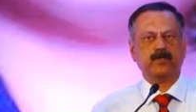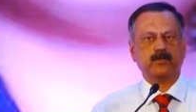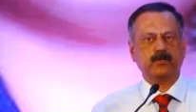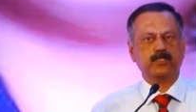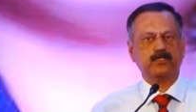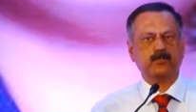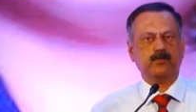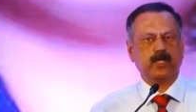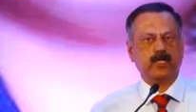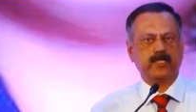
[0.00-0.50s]

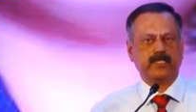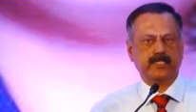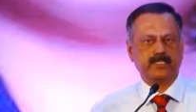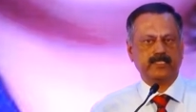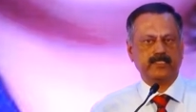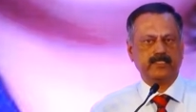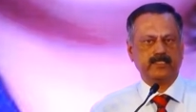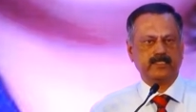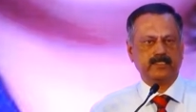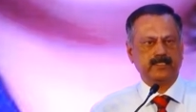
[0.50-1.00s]
good
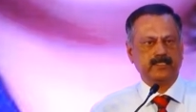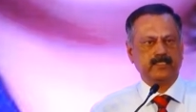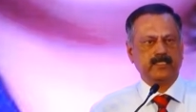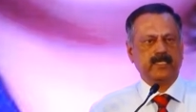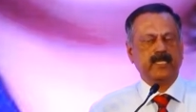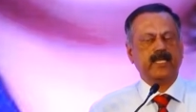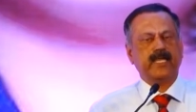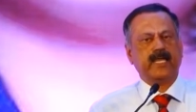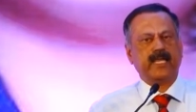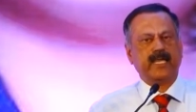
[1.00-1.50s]
qualities,
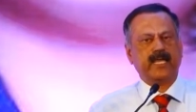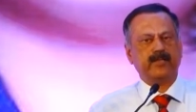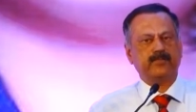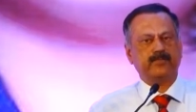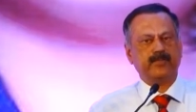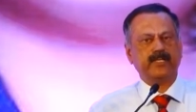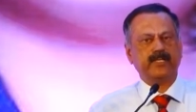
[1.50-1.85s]
and